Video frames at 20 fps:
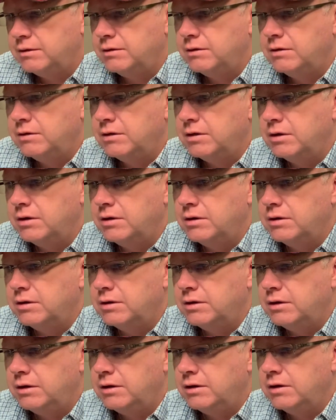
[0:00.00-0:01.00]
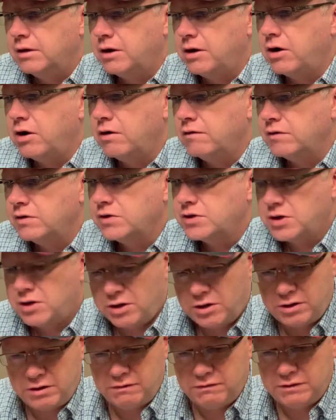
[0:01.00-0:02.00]
The Curve is
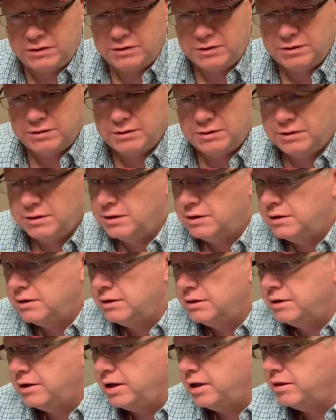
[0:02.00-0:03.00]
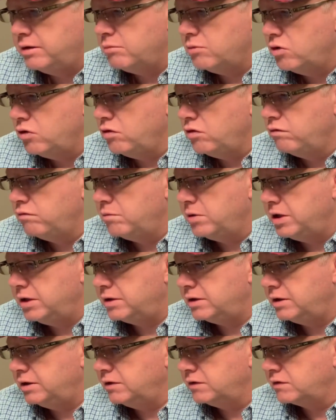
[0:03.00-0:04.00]
curved and the
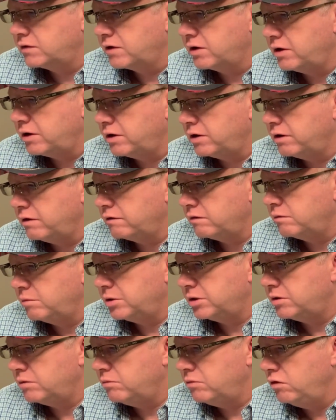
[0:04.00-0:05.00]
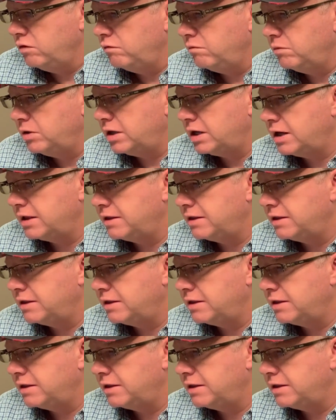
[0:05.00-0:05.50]
Movement is curved, but the Movement I